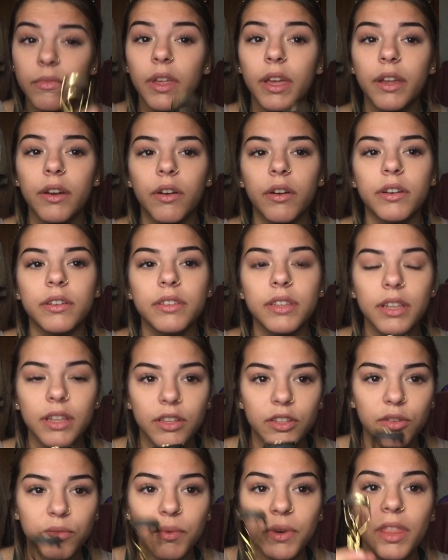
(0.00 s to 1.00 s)
And honestly,
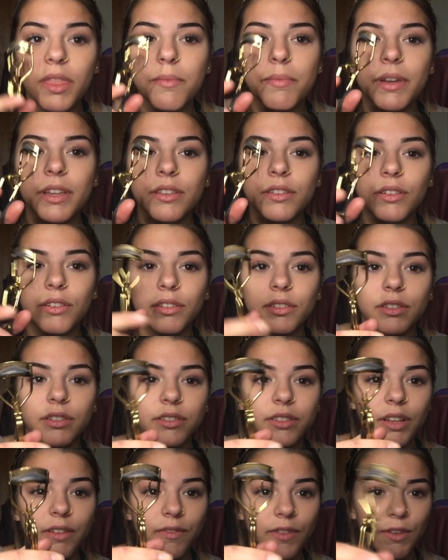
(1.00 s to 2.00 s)
this is one of the best curlers I've